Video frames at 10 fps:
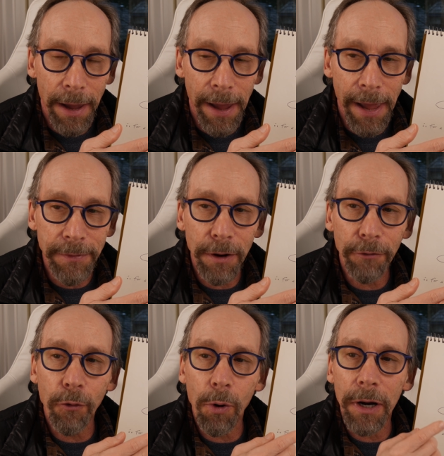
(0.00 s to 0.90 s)
And
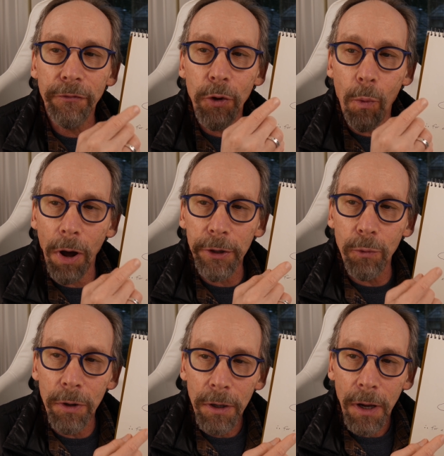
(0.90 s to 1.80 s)
therefore, if you want
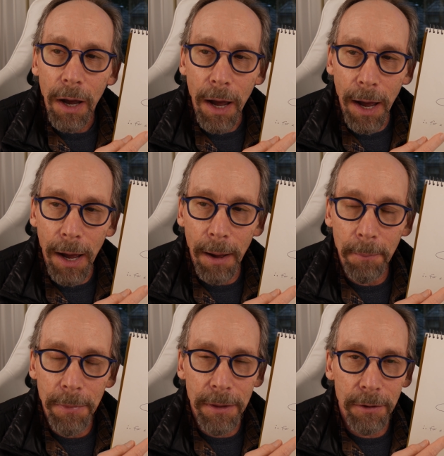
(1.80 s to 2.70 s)
to
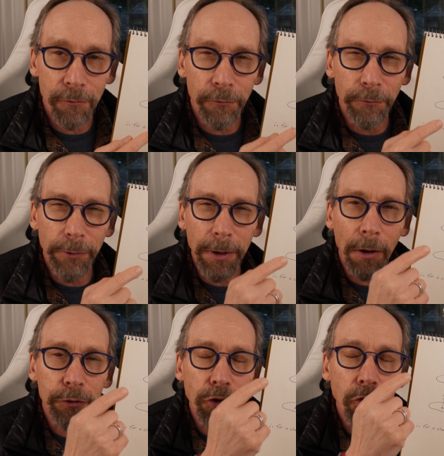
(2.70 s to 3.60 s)
figure
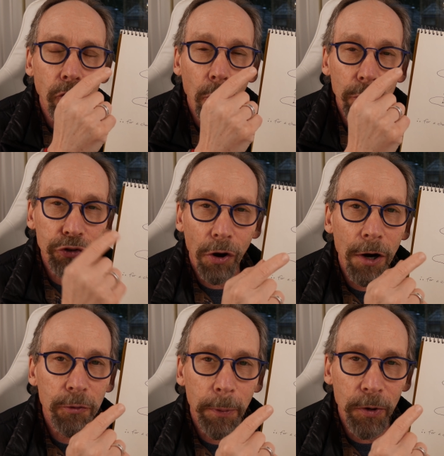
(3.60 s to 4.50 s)
out the total
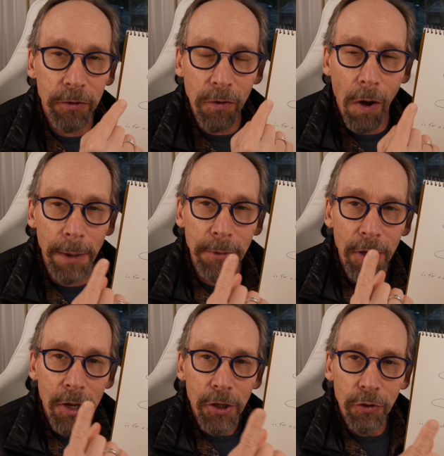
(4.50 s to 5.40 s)
charge per unit time,
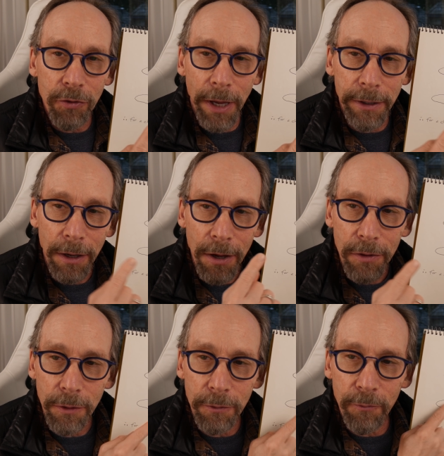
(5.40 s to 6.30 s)
you take
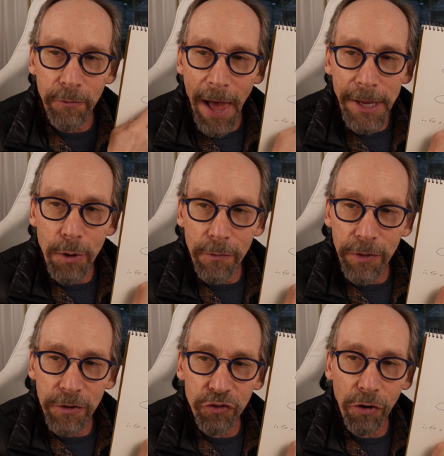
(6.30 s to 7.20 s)
the value of
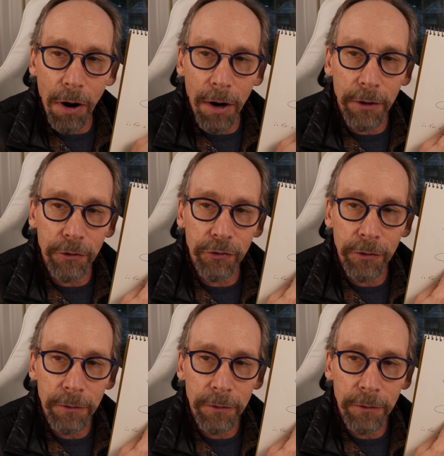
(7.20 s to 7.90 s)
this charge